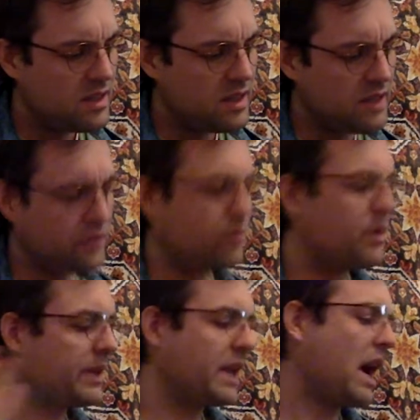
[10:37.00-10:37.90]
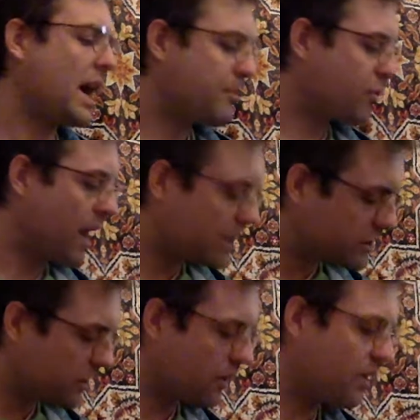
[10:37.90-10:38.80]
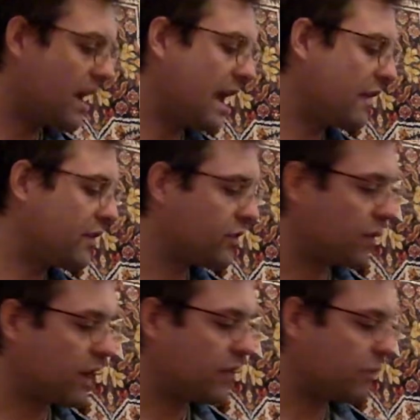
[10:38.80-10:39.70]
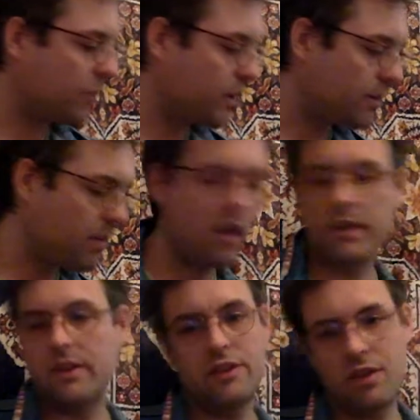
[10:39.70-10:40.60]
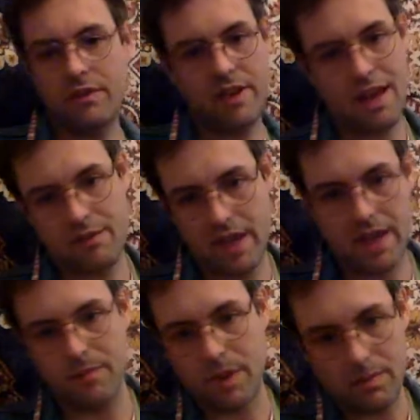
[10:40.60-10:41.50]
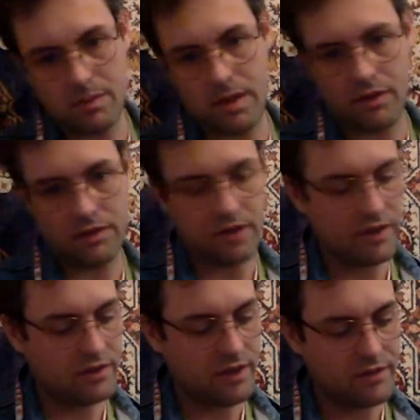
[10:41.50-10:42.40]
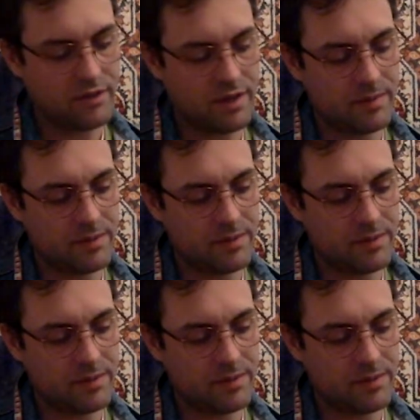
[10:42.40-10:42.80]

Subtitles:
it's really high pressure, and there's all kinds of weird politics you have to navigate, and blah blah blah, all this kind of stuff.